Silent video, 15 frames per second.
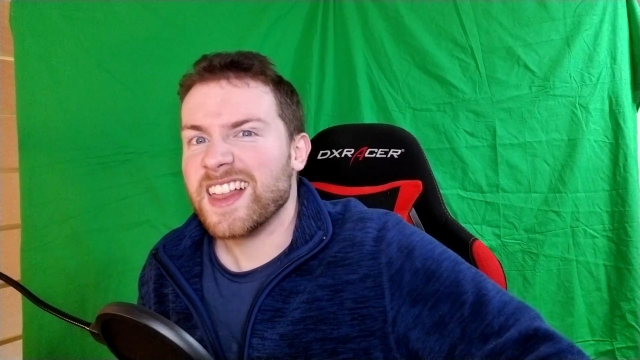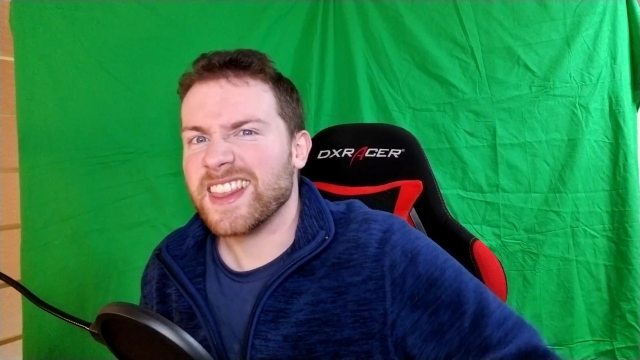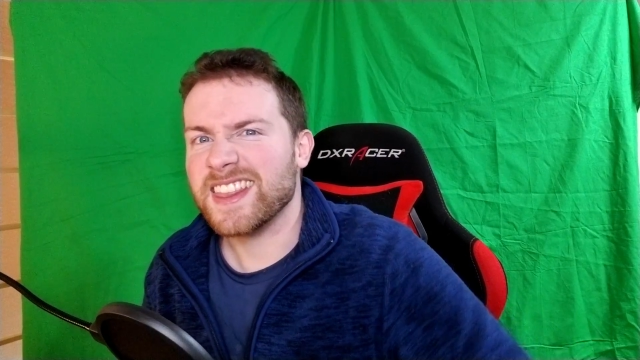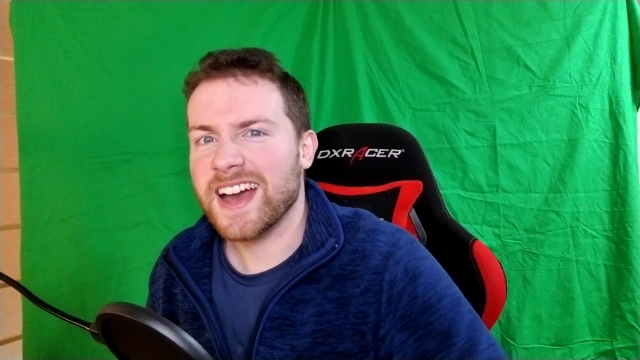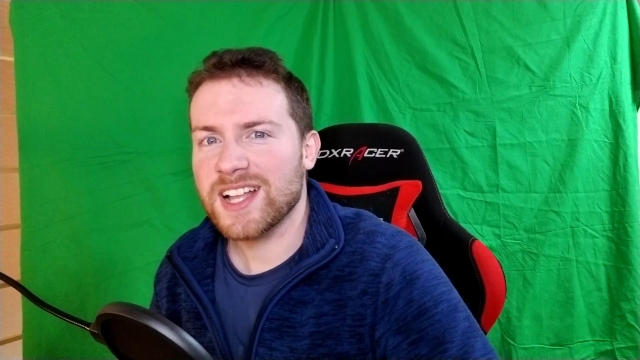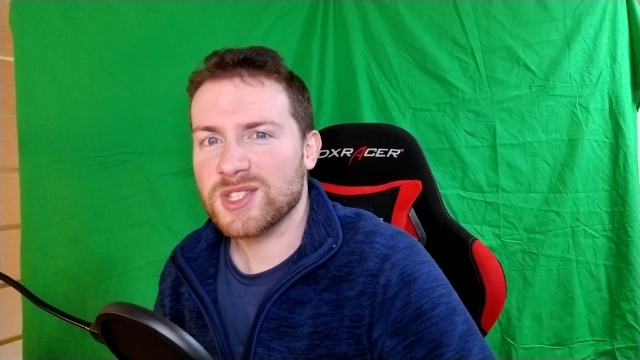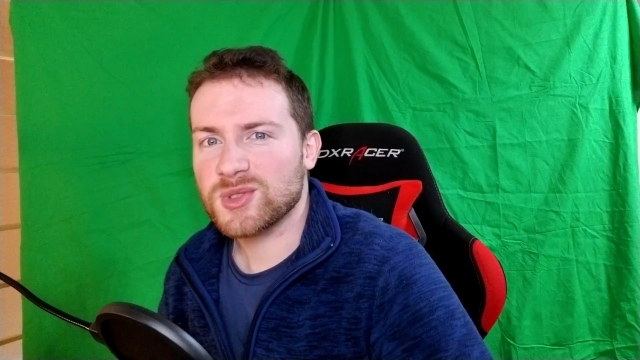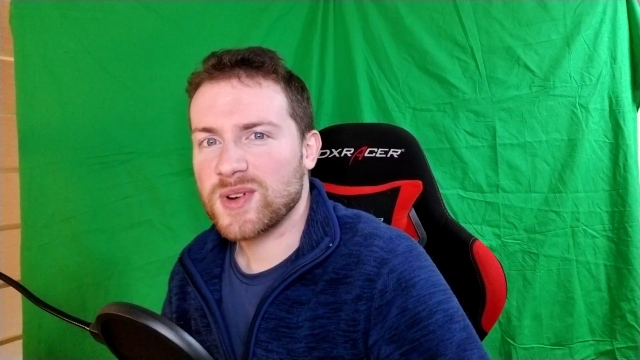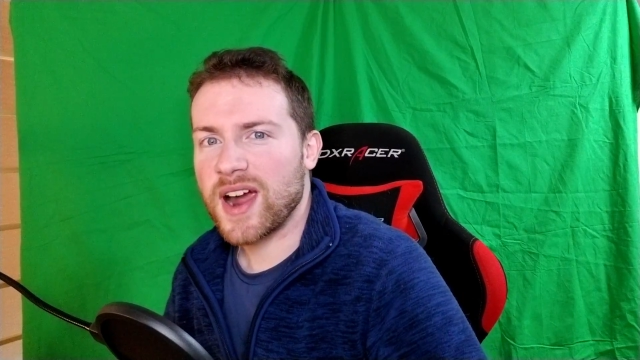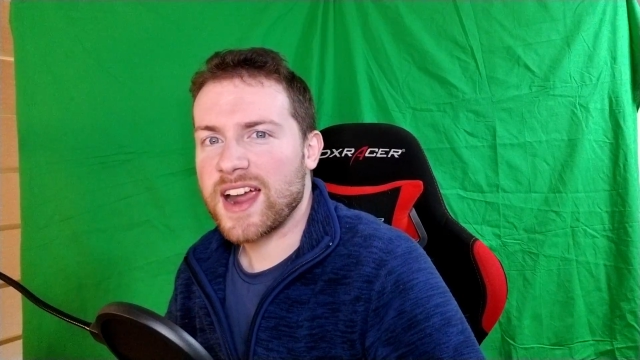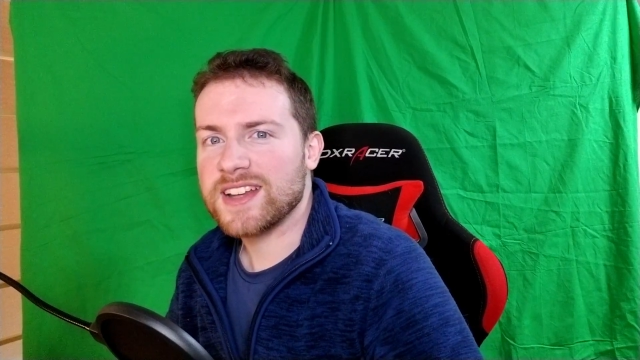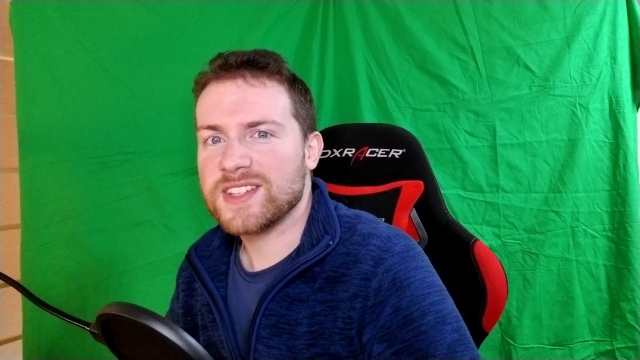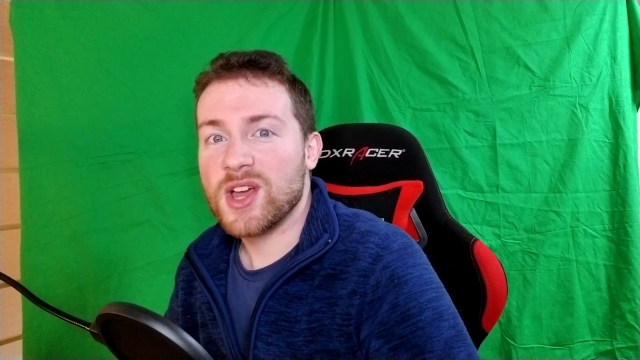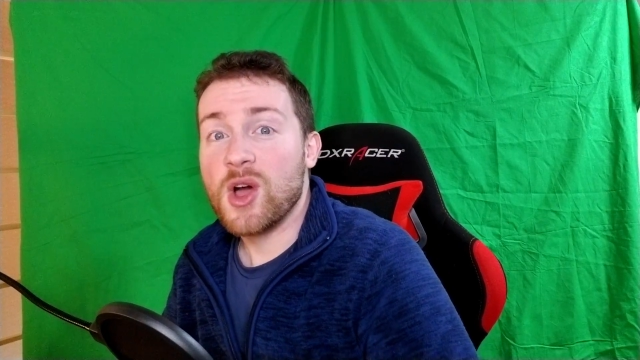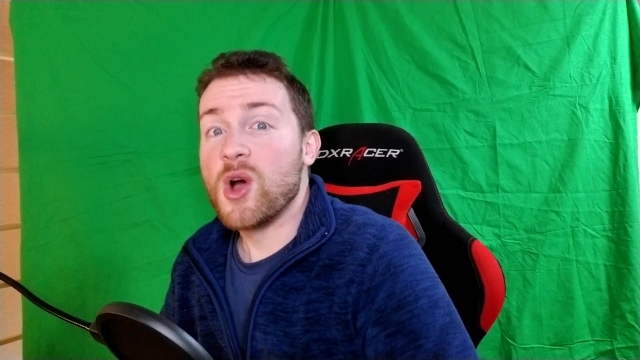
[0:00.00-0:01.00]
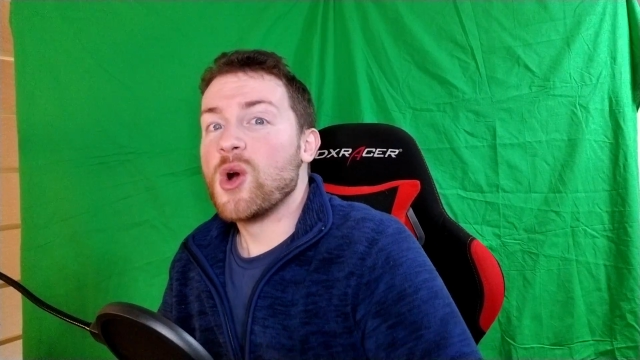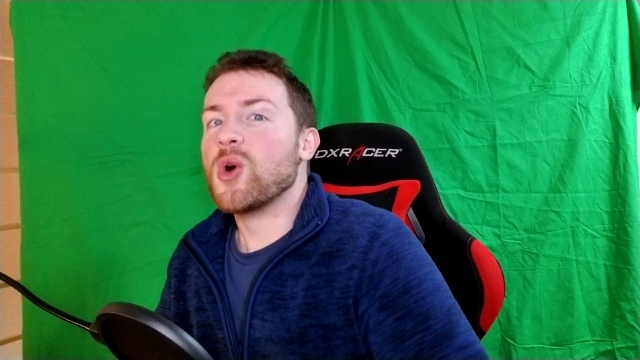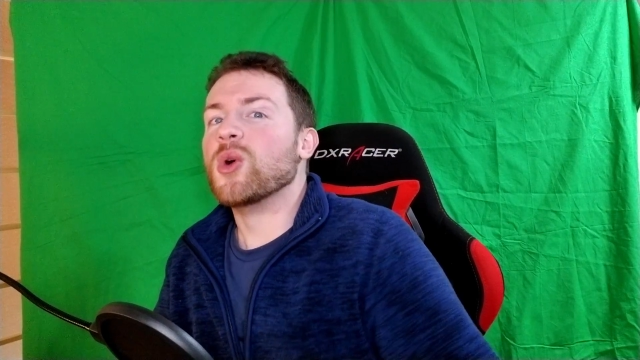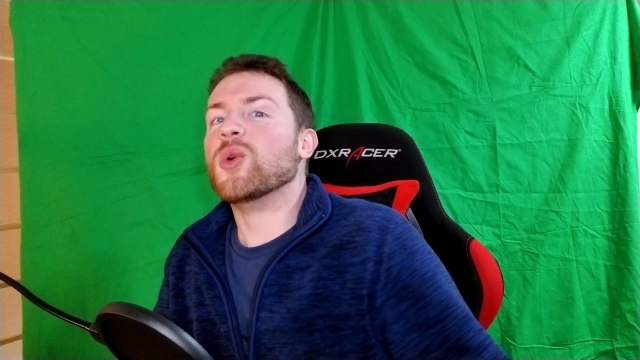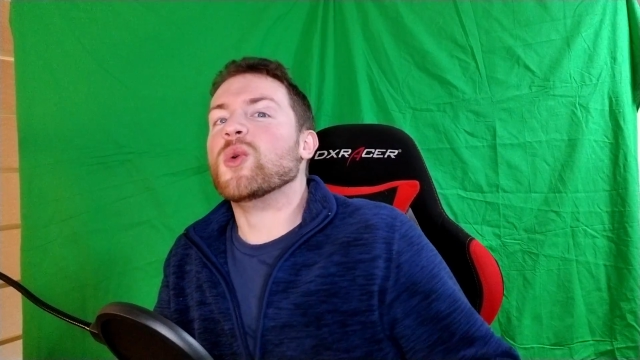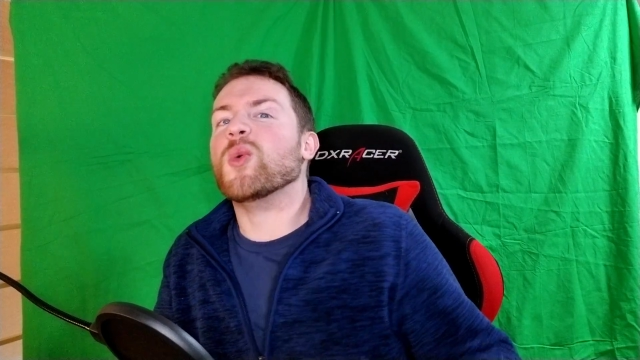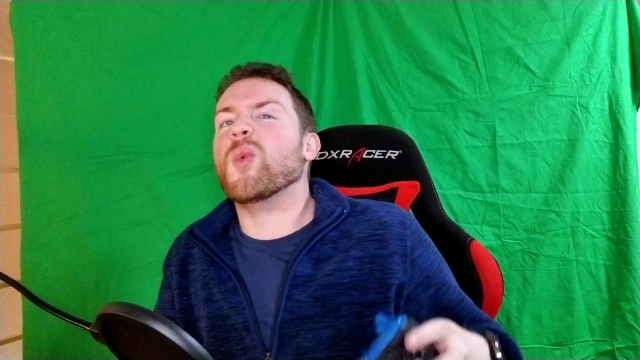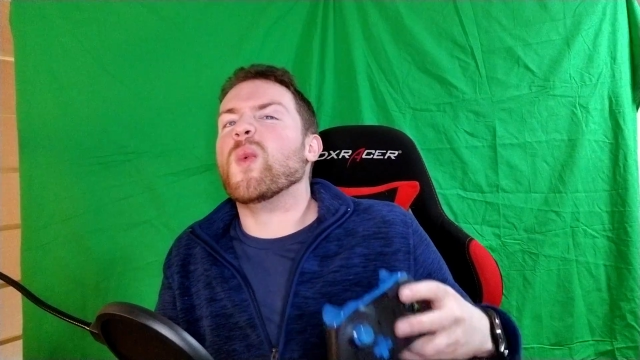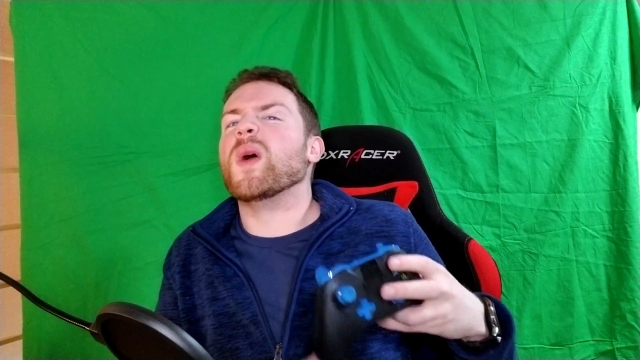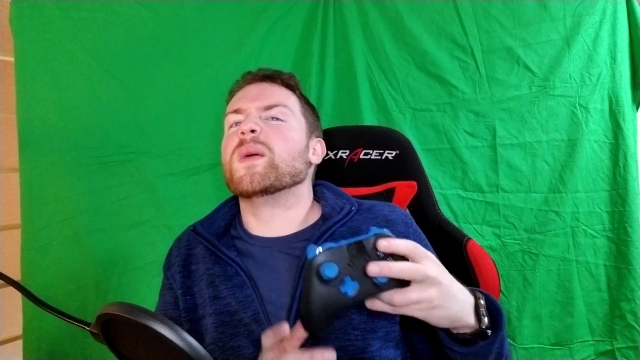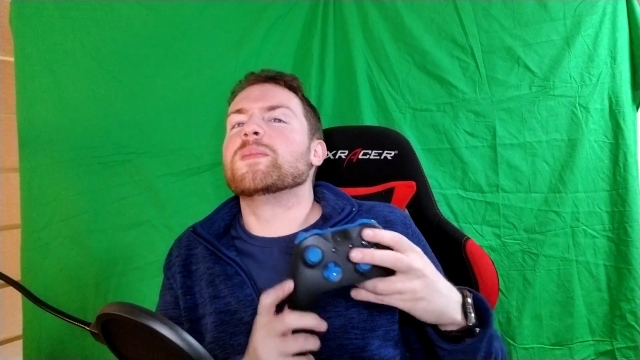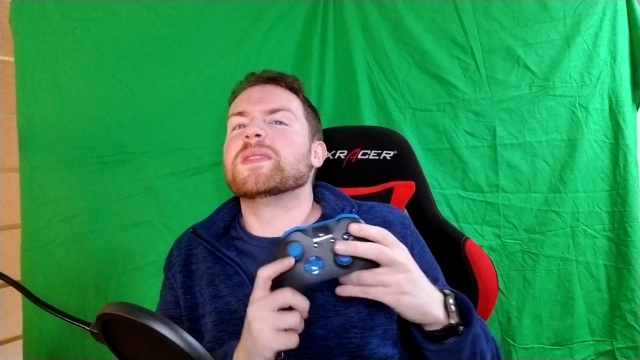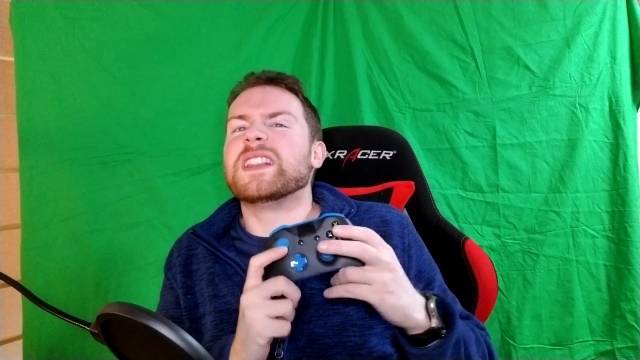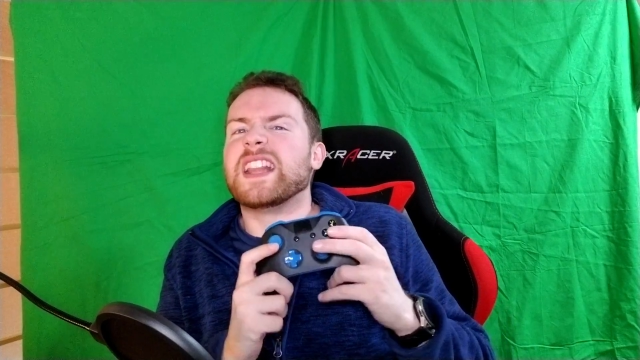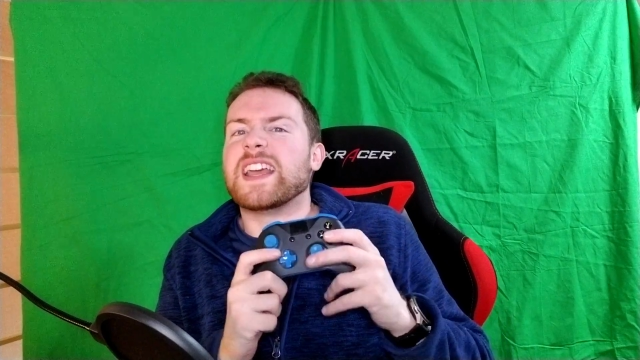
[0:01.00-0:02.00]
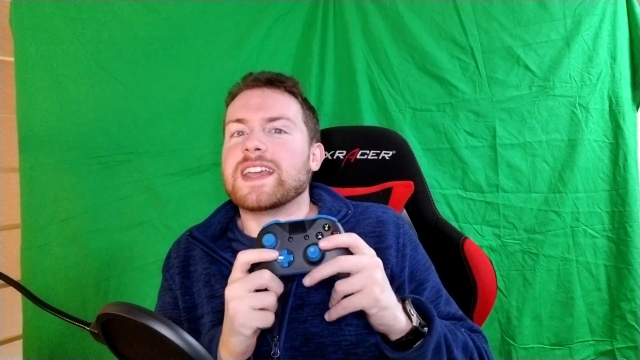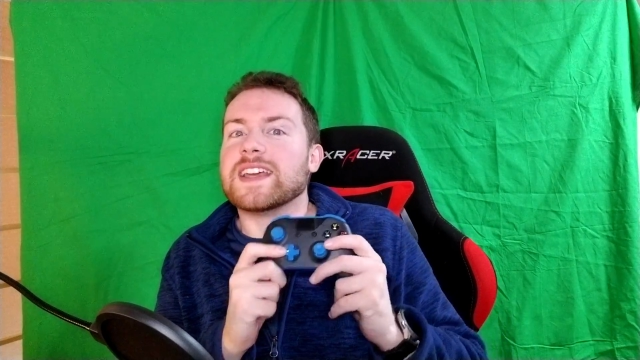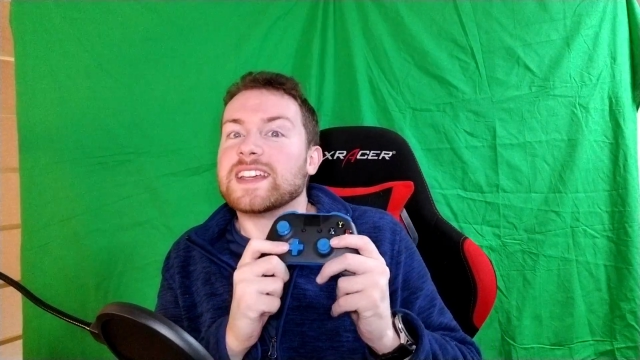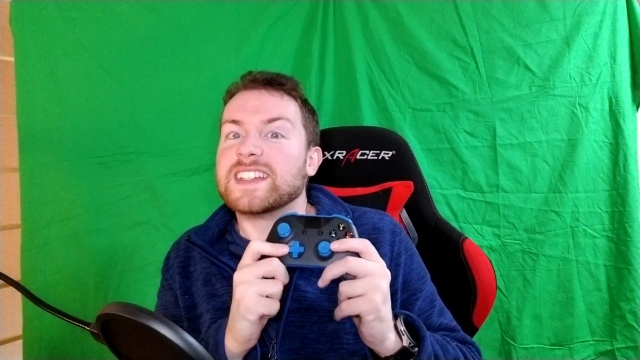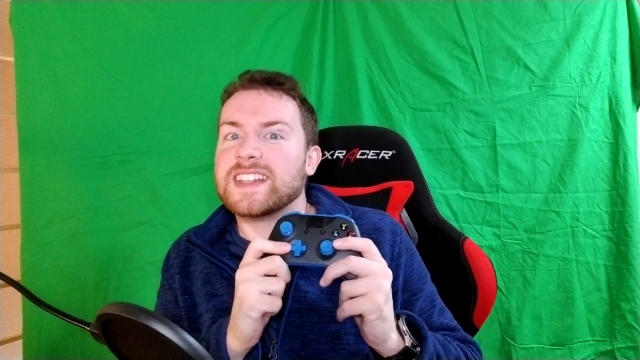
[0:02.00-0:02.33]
That's right, we're playing